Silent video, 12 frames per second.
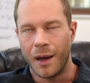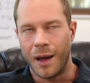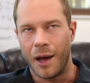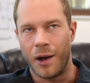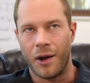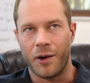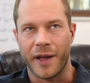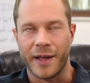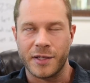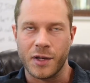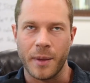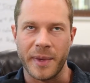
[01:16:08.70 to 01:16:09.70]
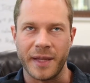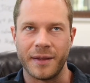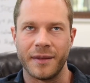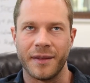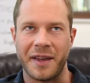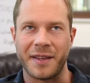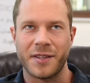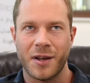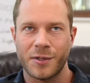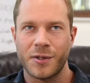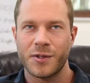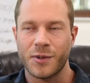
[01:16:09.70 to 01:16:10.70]
Uh, okay, so I mean, like
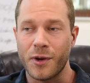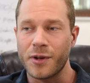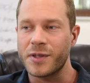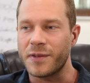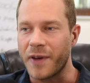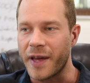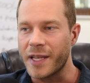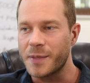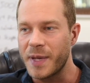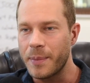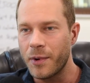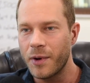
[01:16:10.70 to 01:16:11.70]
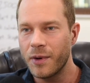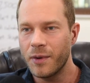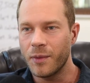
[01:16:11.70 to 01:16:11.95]
doctors, lawyers, and finance people,